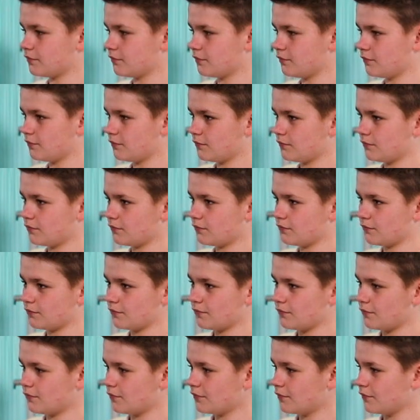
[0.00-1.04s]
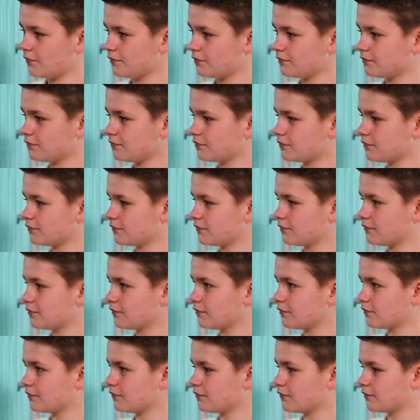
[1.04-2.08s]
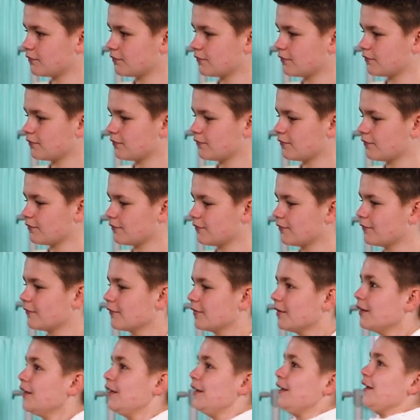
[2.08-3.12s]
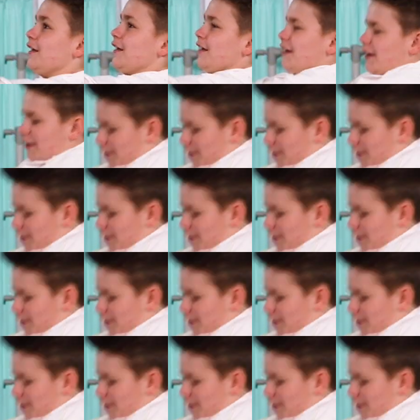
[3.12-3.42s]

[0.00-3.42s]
The person shown says nothing.